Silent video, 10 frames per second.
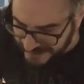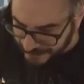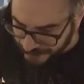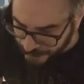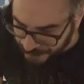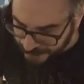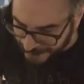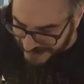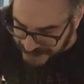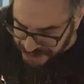Kaboom,
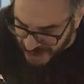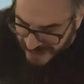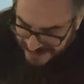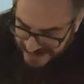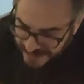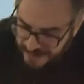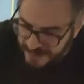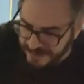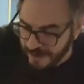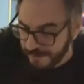Space Jockey,
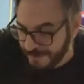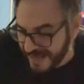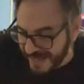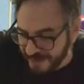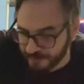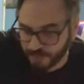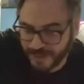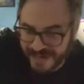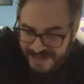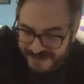Commando
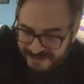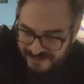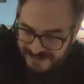Raid.